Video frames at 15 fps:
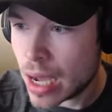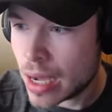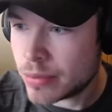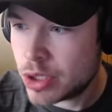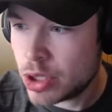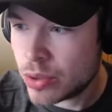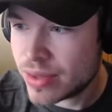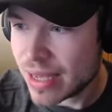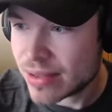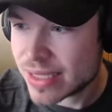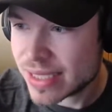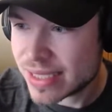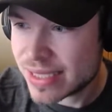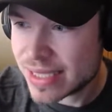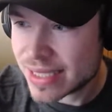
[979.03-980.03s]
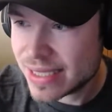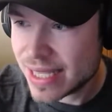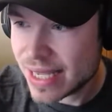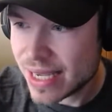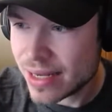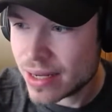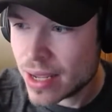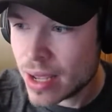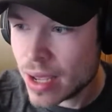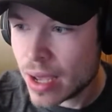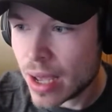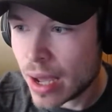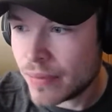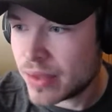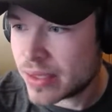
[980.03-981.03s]
2016,
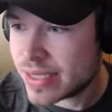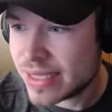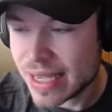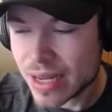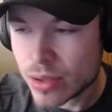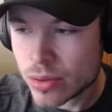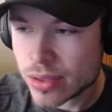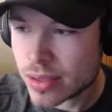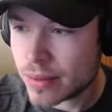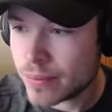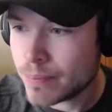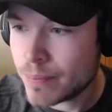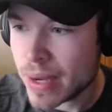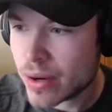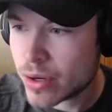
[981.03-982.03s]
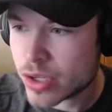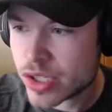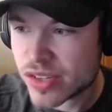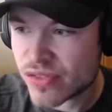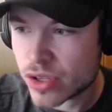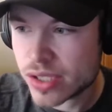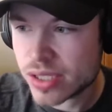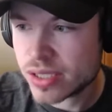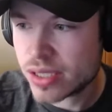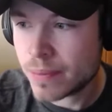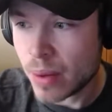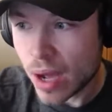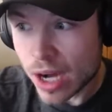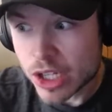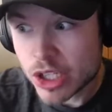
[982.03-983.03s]
the Seattle Mariners versus the
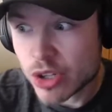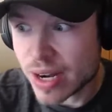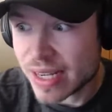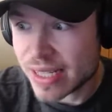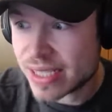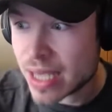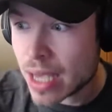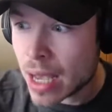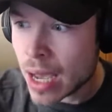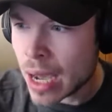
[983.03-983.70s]
Padres.